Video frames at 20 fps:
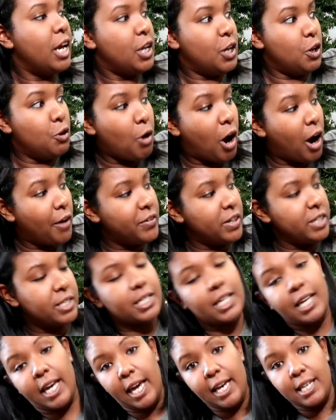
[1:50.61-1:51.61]
You
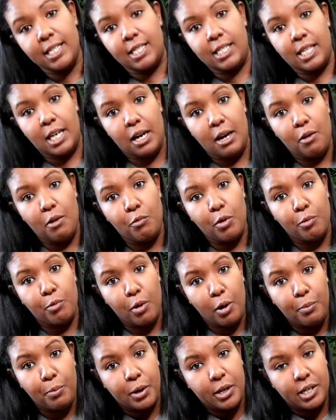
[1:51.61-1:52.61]
obviously can't see it. We
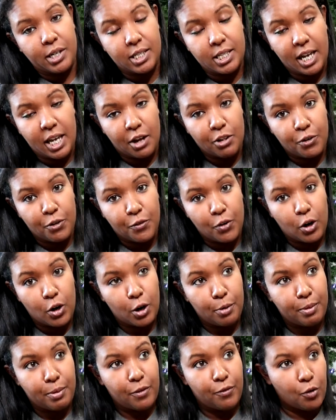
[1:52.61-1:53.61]
will put it together for
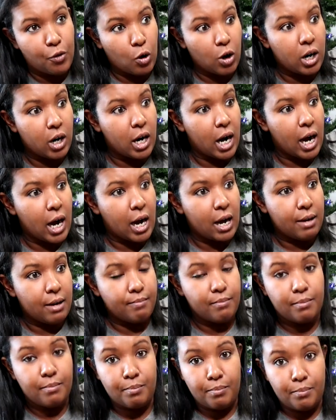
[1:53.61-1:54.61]
her before
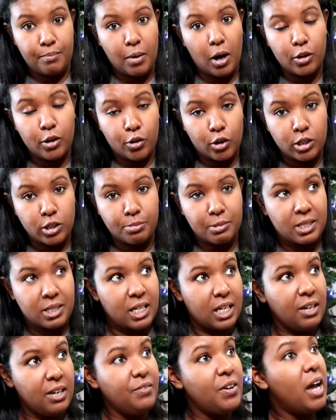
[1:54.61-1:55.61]
um, on Christmas
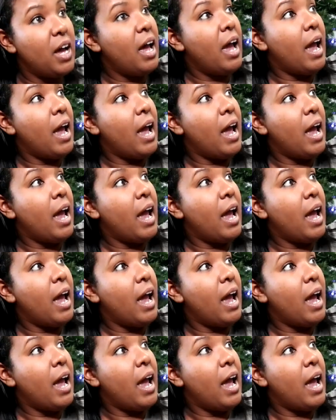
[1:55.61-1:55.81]
Eve.